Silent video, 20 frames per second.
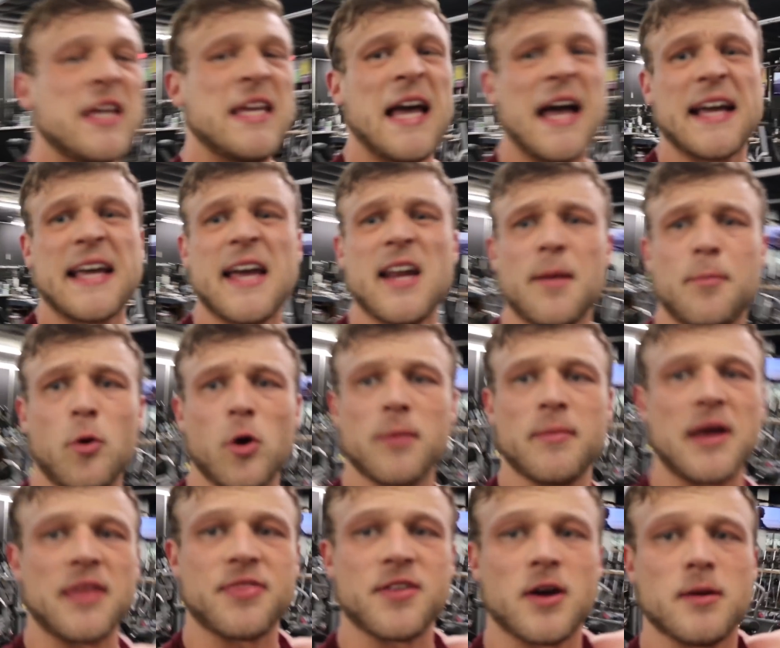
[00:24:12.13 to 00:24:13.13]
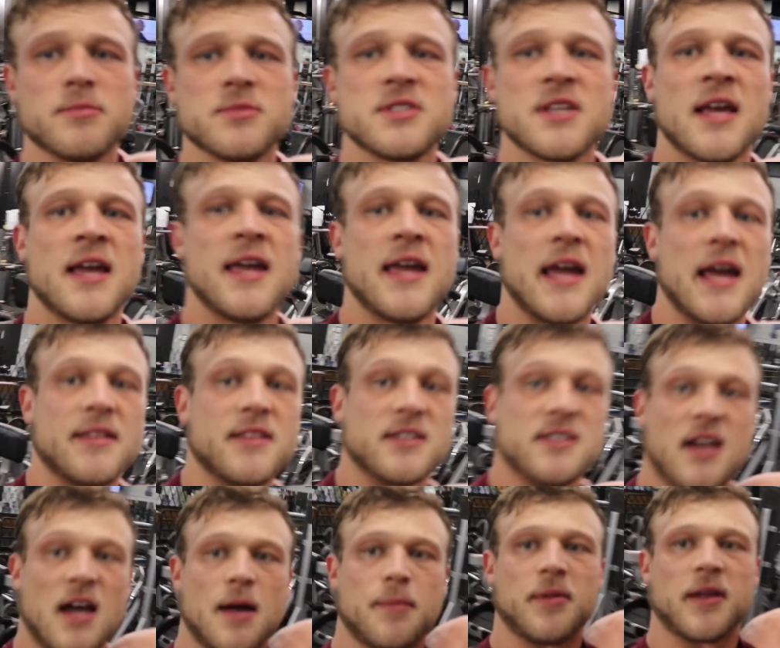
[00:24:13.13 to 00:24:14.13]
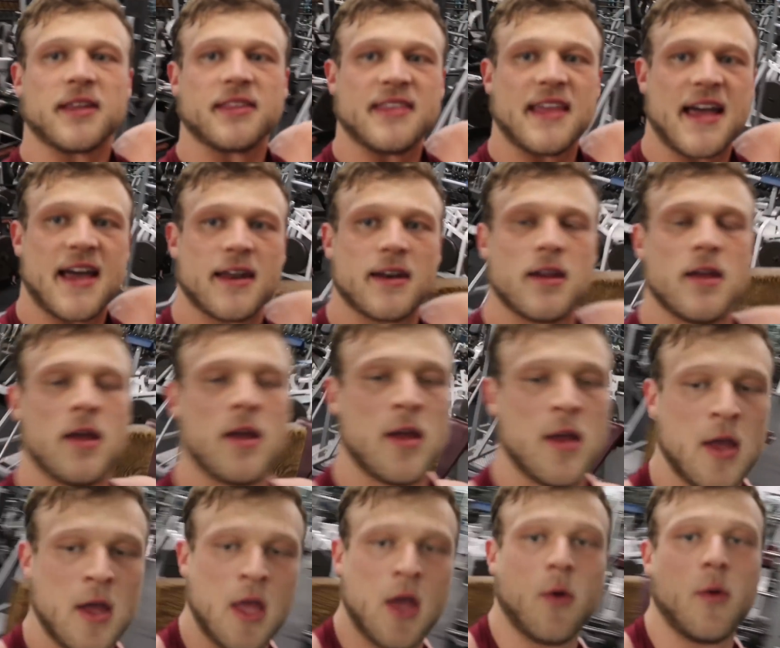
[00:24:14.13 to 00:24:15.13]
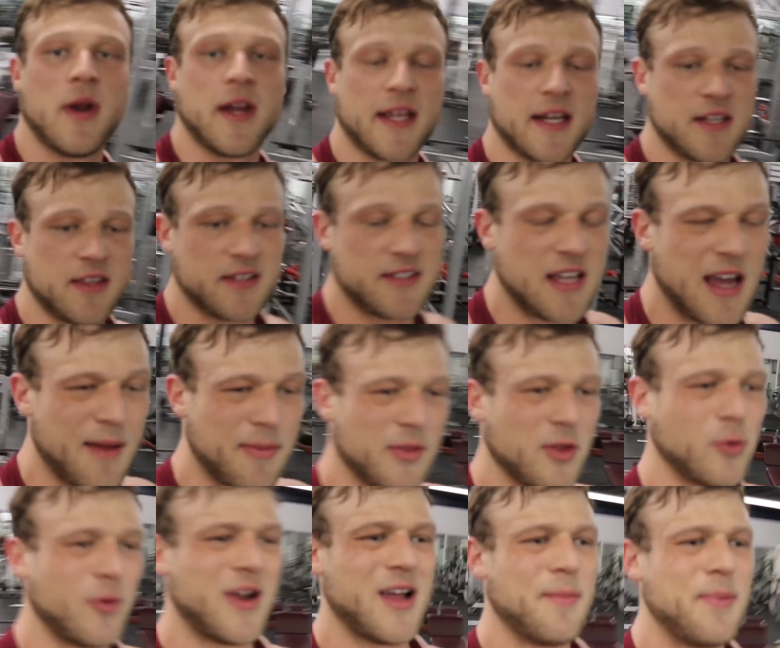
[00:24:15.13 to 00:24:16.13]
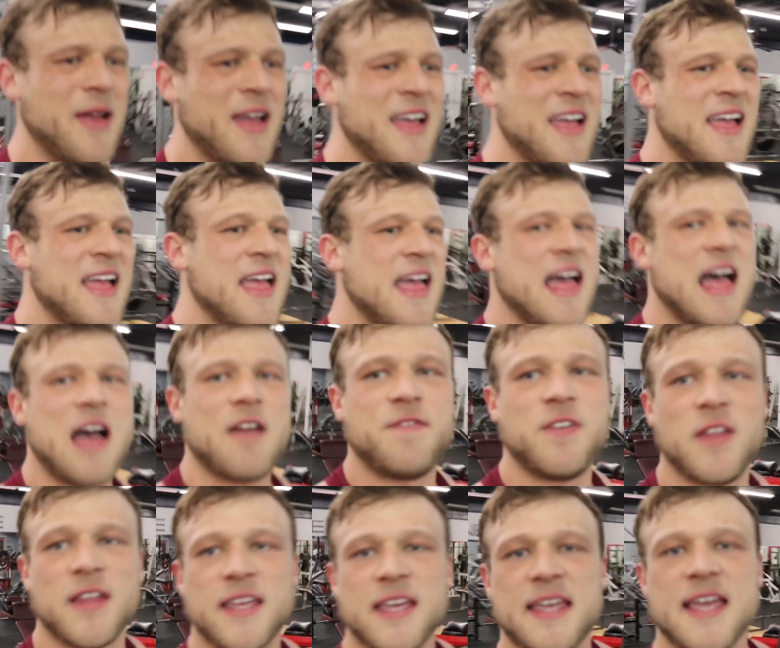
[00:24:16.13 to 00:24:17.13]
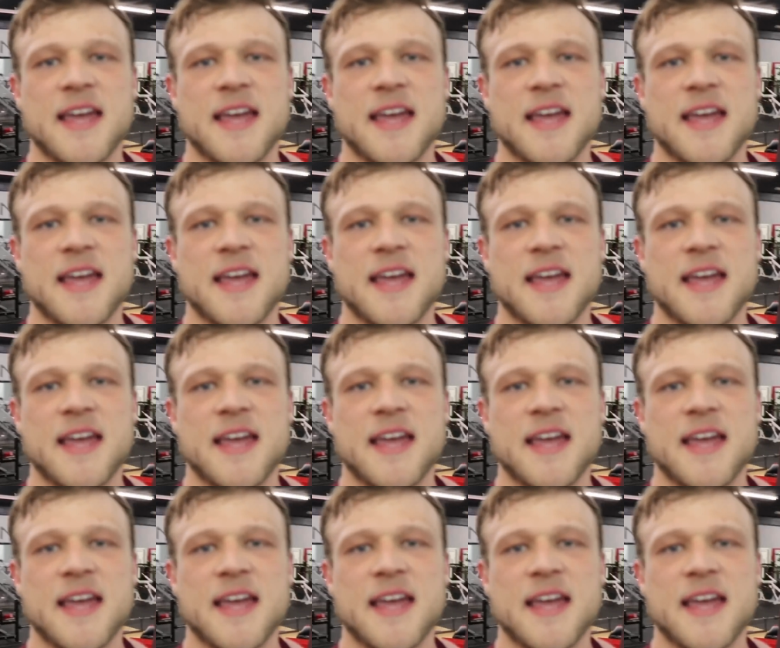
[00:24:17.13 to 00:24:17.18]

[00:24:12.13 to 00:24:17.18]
yeah, I kind of point my thumbs at the top like that when I get to the top of the rep. I feel like it